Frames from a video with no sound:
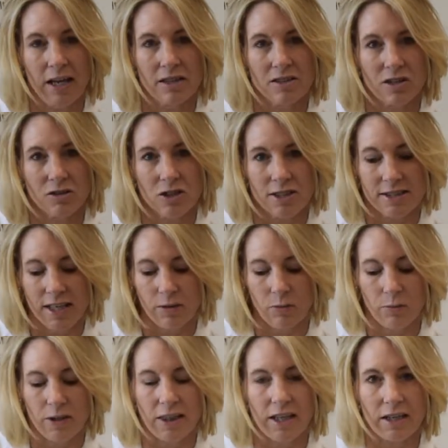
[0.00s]
So just like
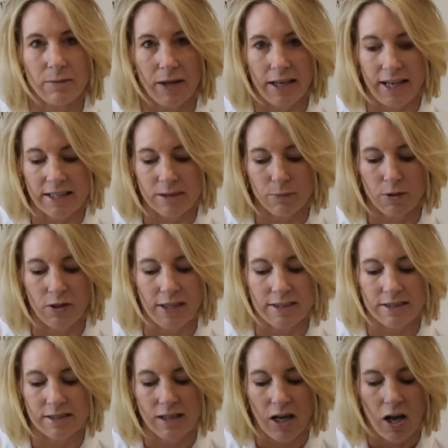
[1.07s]
when we think about
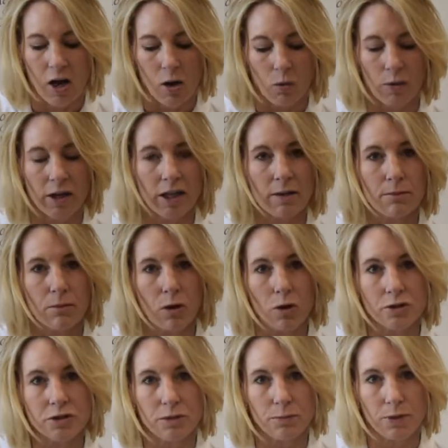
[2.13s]
exponents, we're going to
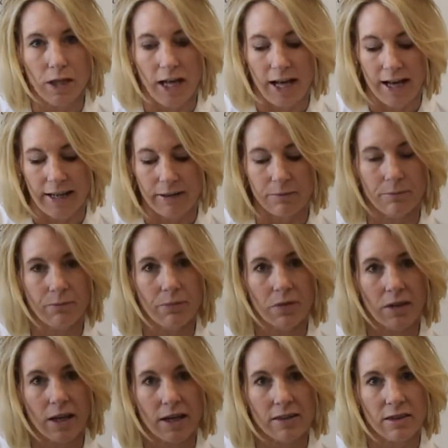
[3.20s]
multiply
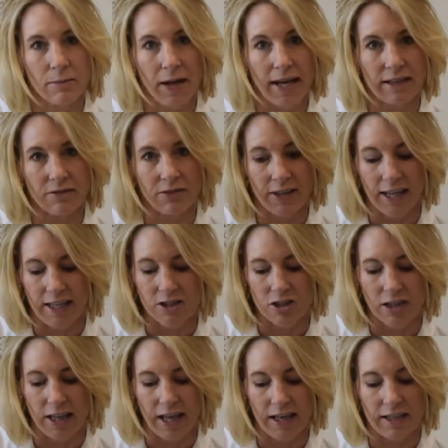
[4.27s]
the
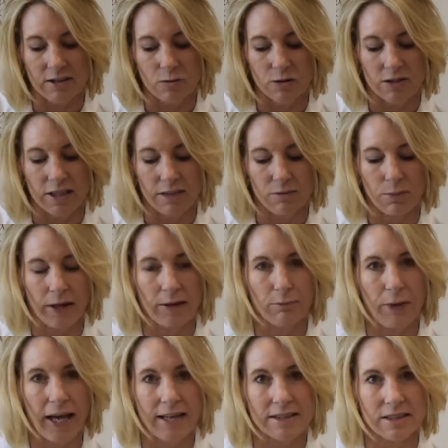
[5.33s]
magnification that is received by
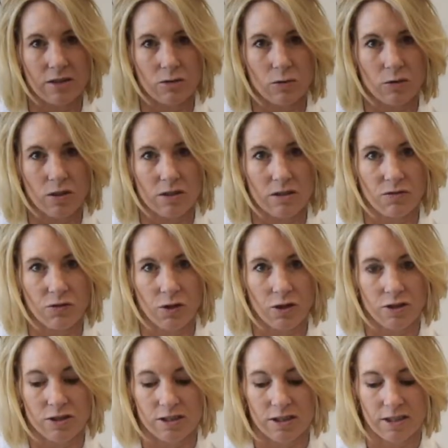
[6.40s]
passing through this
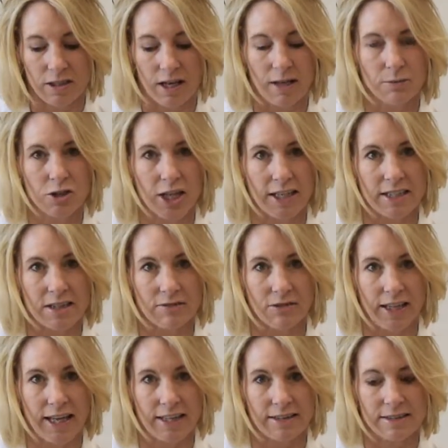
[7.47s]
first objective
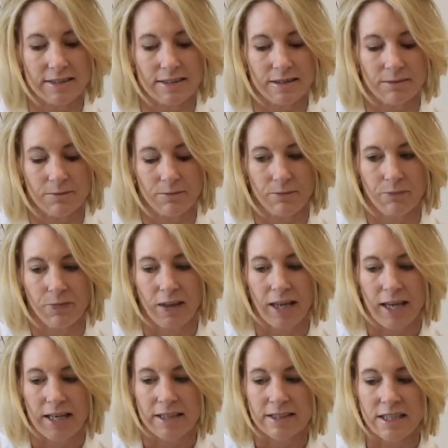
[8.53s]
lens
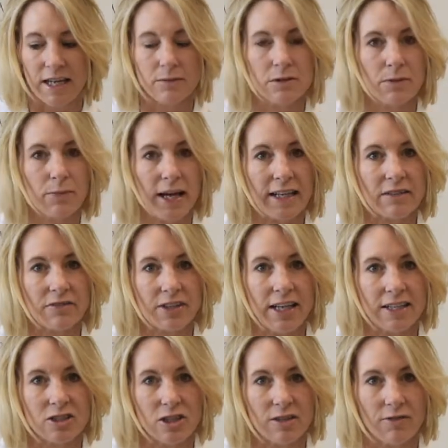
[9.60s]
times the
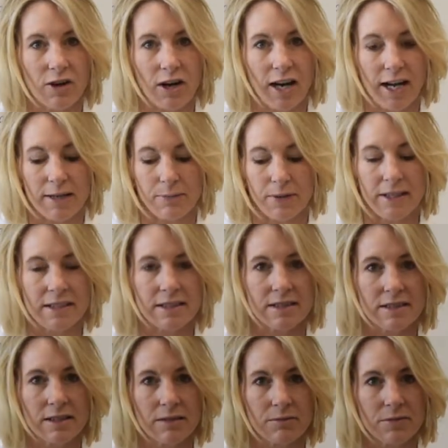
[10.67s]
magnification of our
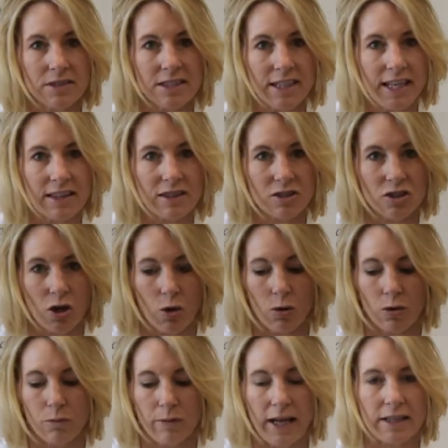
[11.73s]
eyepiece to get the
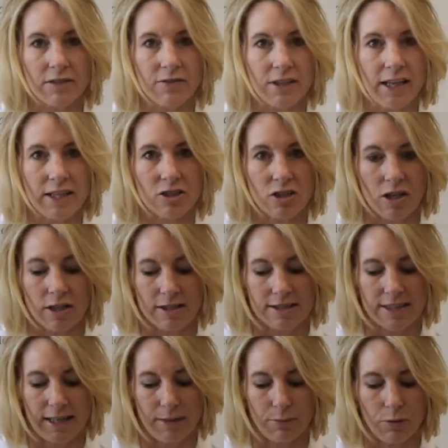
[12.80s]
total magnification on a
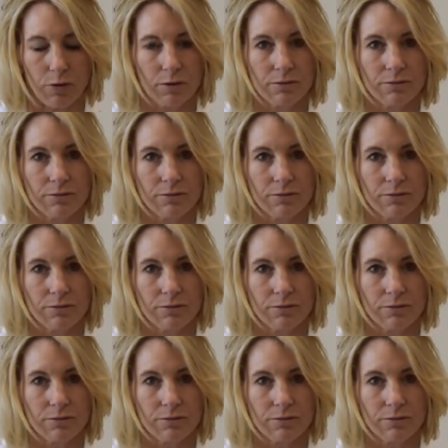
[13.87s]
sample.